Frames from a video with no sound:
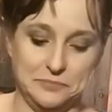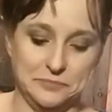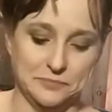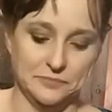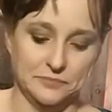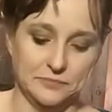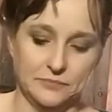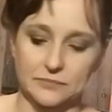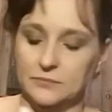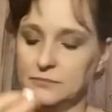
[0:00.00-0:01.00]

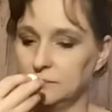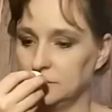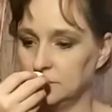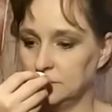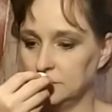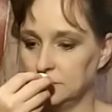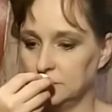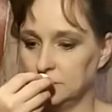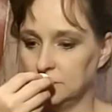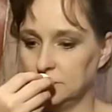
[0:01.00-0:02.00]

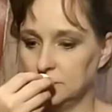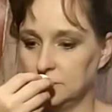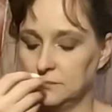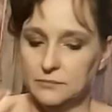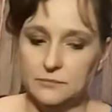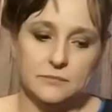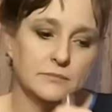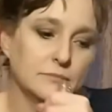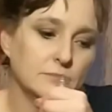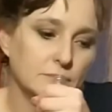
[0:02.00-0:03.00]

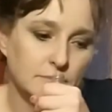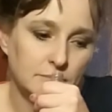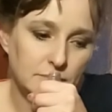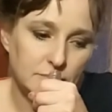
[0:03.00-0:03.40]
(no one is talking)